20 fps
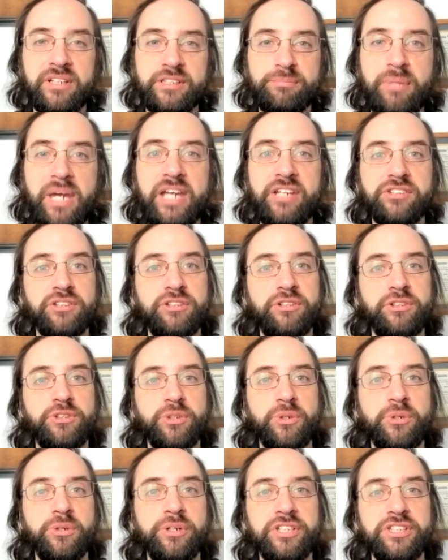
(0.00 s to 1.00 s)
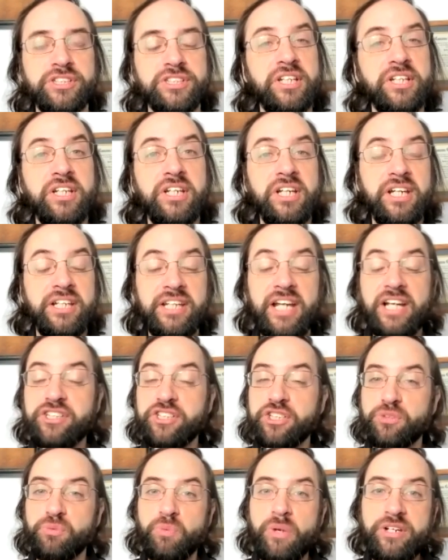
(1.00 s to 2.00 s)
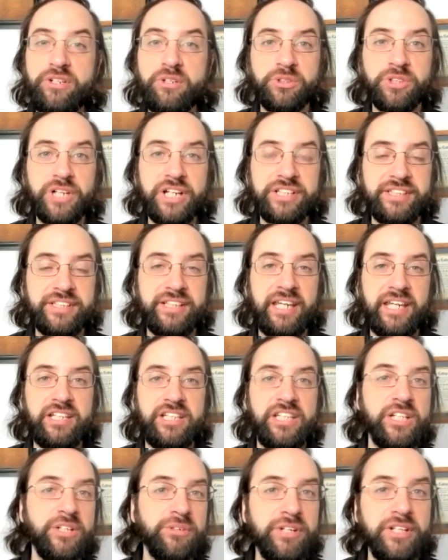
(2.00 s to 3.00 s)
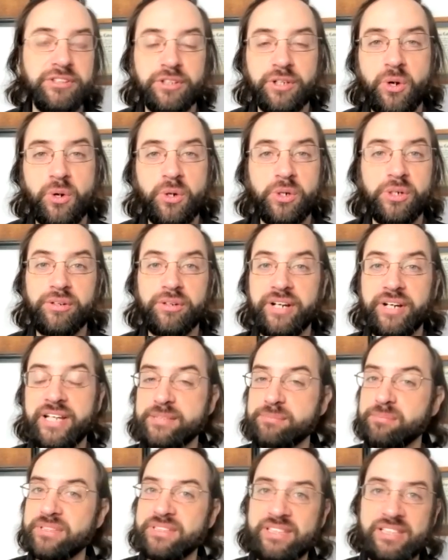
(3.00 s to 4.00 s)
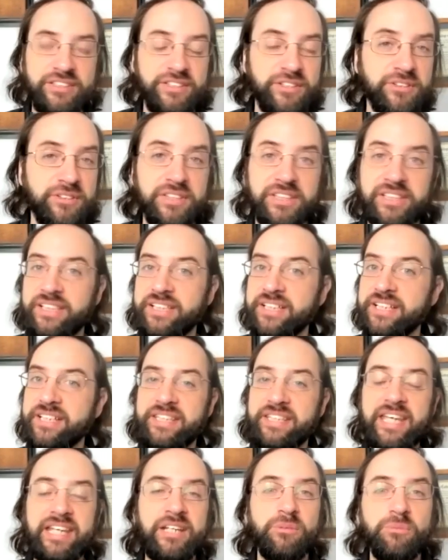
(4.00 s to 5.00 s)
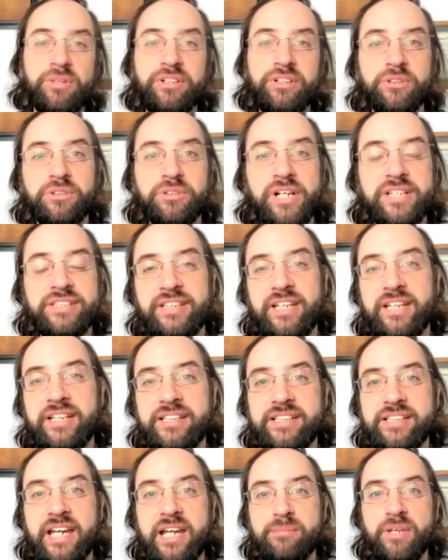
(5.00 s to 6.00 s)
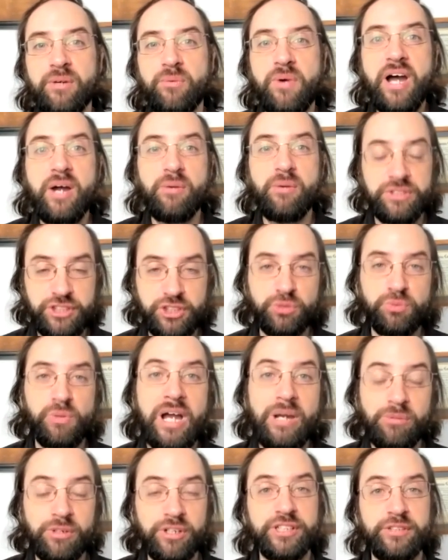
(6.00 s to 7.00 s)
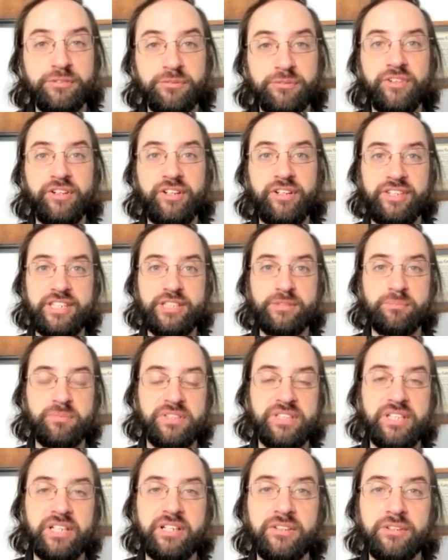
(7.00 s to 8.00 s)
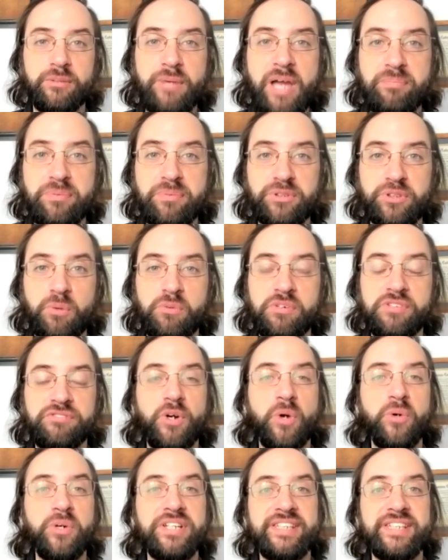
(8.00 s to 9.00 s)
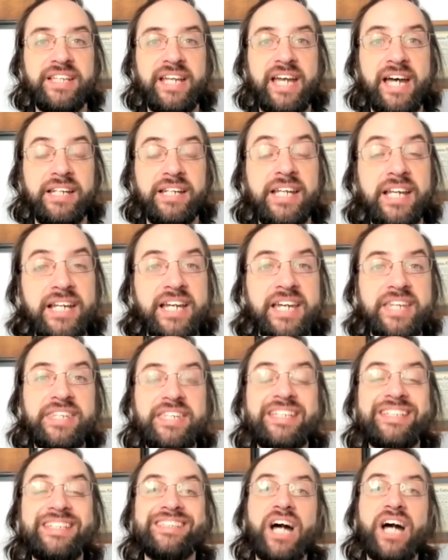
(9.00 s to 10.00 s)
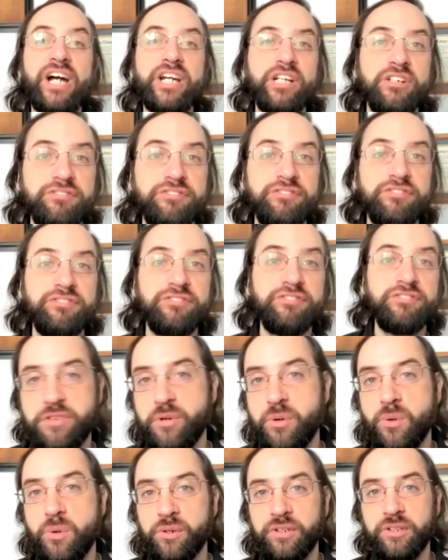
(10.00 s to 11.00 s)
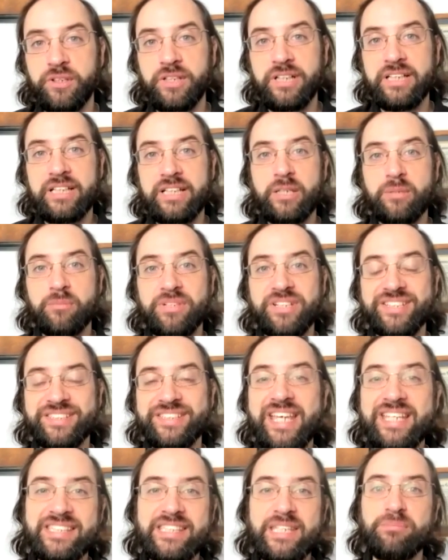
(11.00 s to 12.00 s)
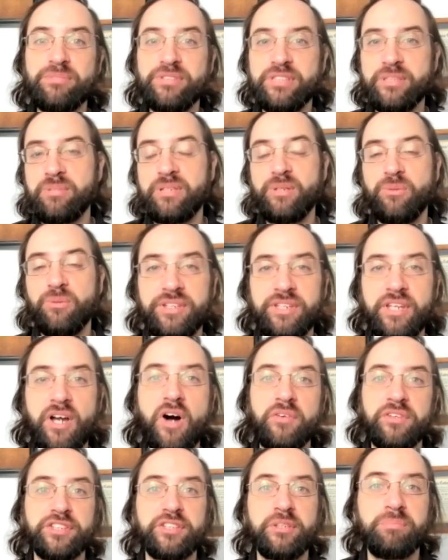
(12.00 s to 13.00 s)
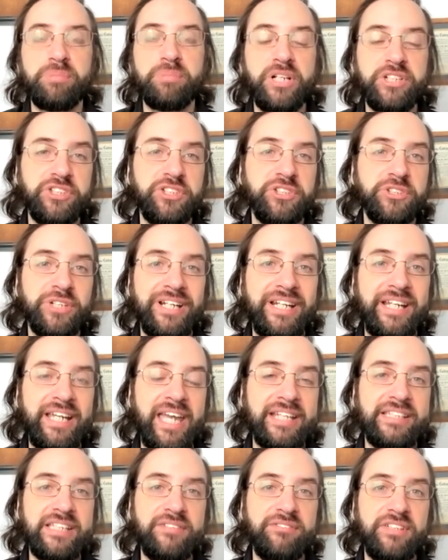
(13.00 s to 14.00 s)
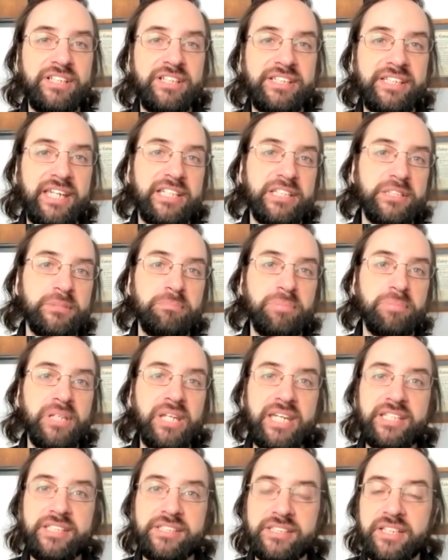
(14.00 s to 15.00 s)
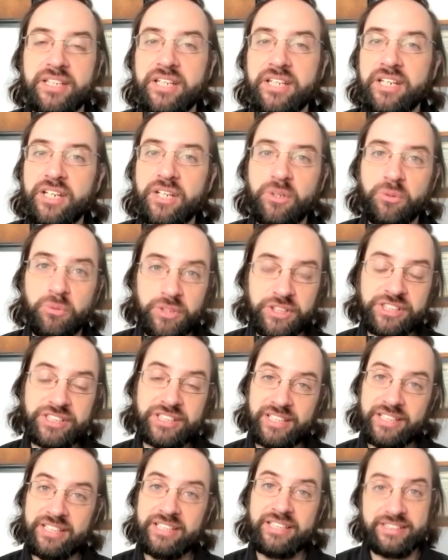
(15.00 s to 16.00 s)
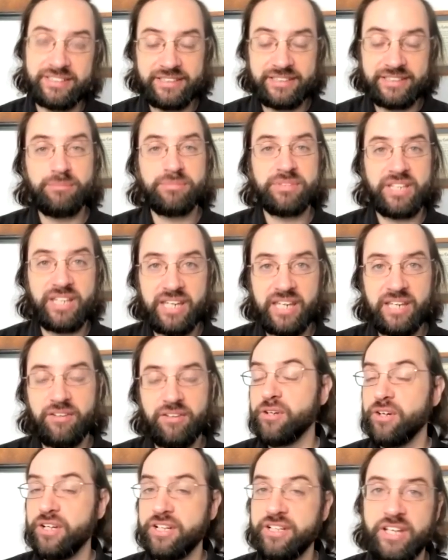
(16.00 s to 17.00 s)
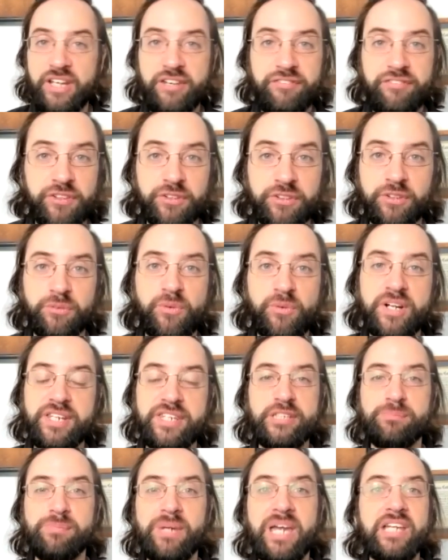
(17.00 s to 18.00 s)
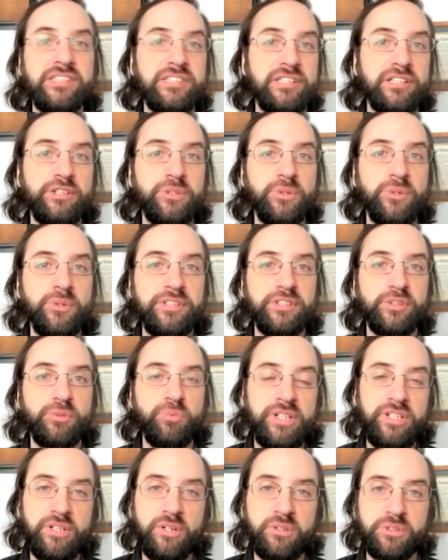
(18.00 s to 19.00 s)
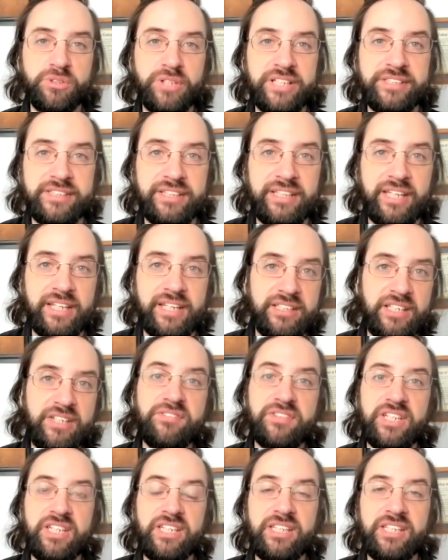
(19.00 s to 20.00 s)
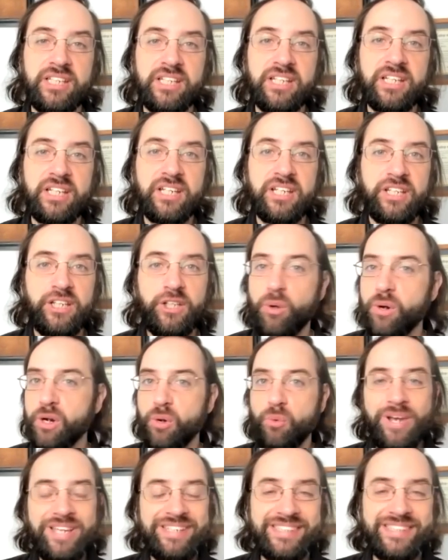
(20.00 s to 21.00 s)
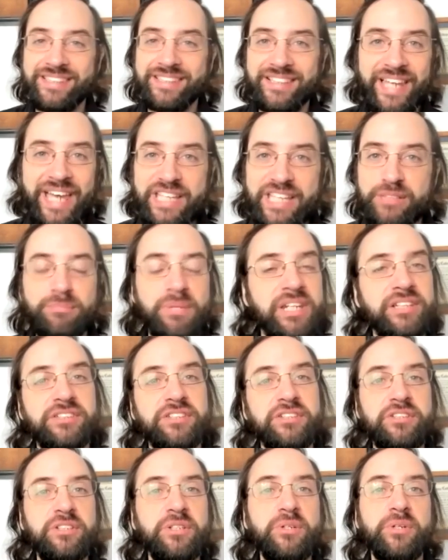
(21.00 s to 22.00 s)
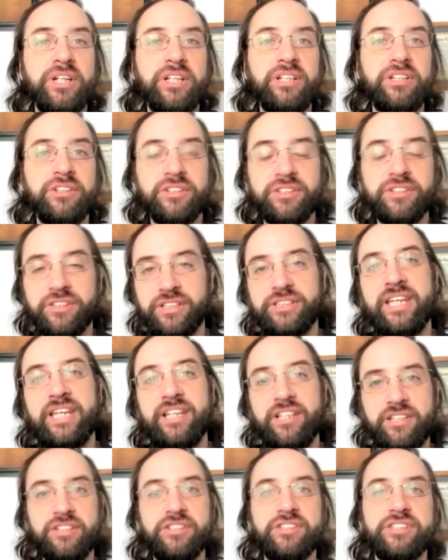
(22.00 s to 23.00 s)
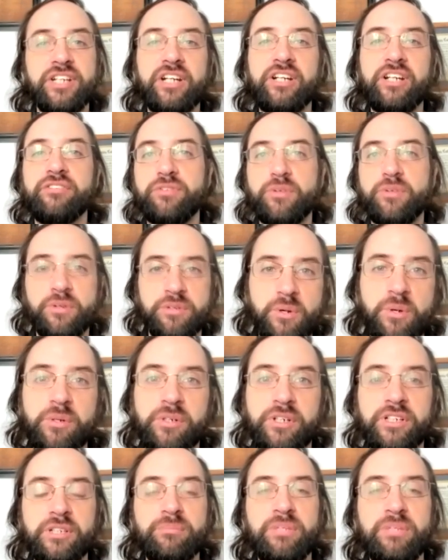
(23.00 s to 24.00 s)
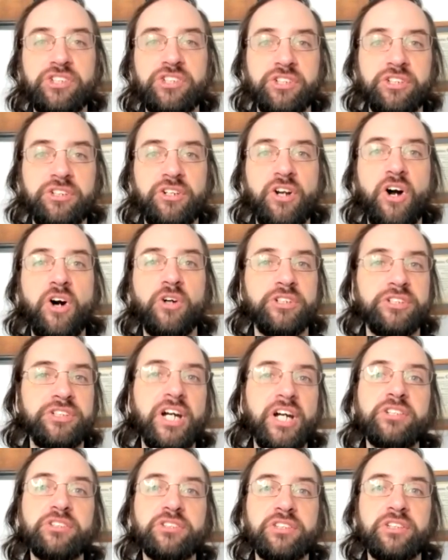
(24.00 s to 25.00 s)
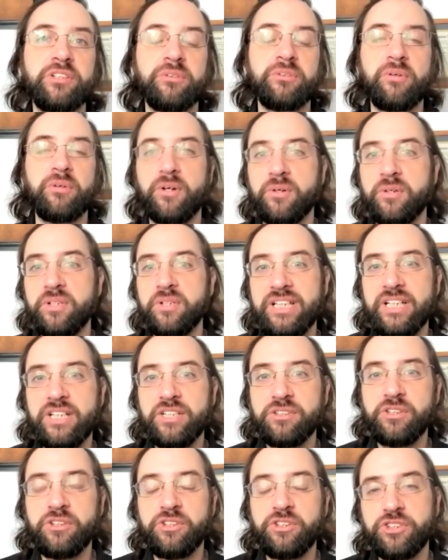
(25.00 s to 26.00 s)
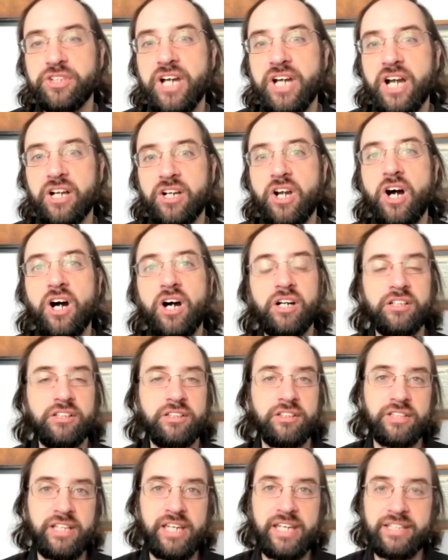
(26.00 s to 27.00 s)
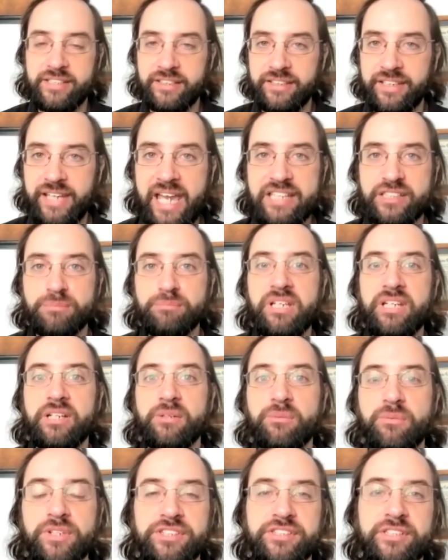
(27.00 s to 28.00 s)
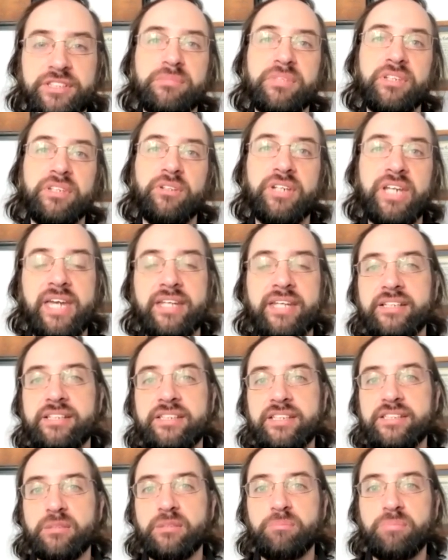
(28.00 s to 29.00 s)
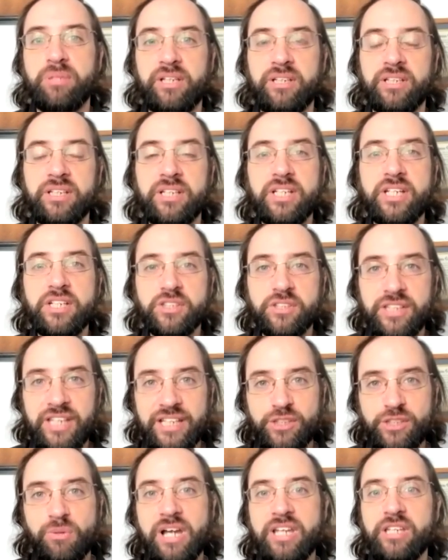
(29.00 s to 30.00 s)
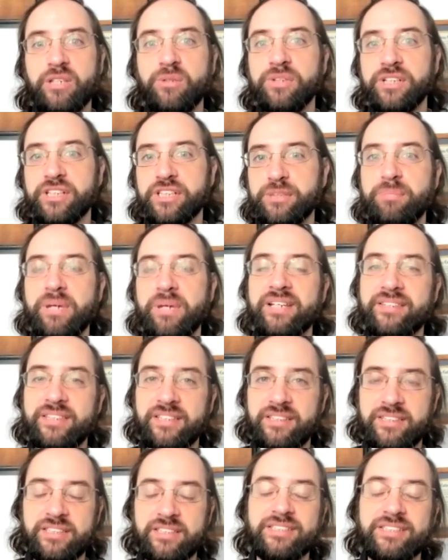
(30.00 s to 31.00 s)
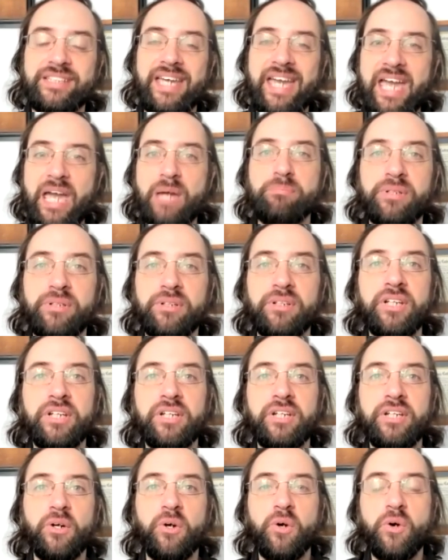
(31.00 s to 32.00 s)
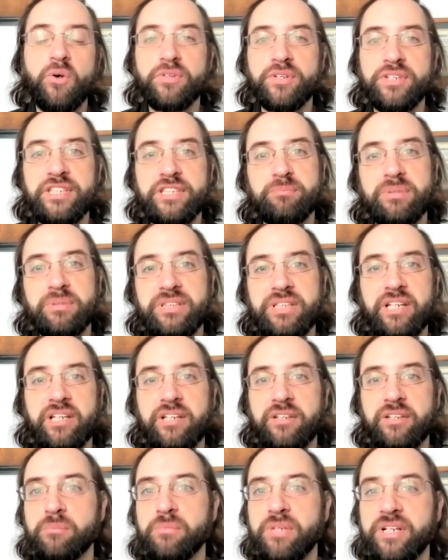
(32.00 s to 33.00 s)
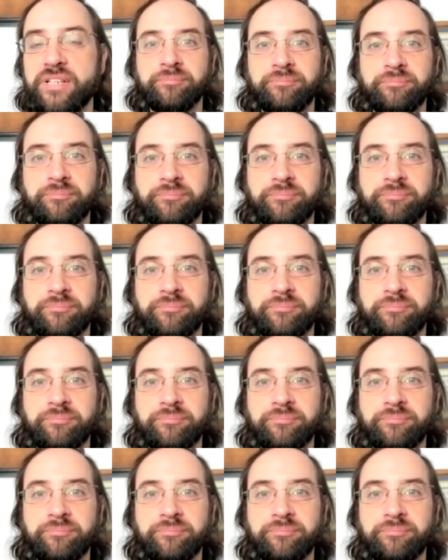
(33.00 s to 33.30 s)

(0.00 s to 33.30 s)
banks are notorious, not just window dressing at year ends or quarter ends, but they can window dress at any time they want, which is why we're in this particular episode, we're focusing on the entire fourth quarter, because that seems to be when all this compression trading activity takes place, which can seem to have, and if you're one of these banks that are doing this window dressing activity, you don't want to wait till the last minute to do it. You're going to take your entire fourth quarter to make sure all your ducks in a row so that you're not caught at the last minute with something you can't anticipate. So that's why you would expect that this to happen over these particular months.